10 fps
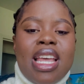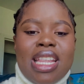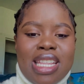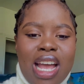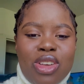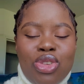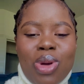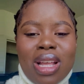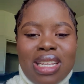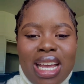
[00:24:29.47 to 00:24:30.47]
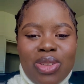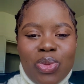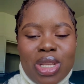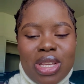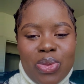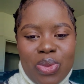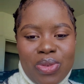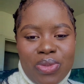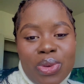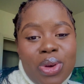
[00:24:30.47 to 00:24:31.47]
Now you are done with the
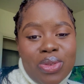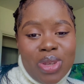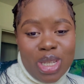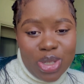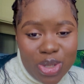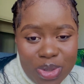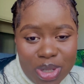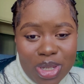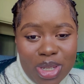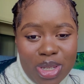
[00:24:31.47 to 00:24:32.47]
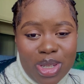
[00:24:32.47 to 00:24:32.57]
review of history.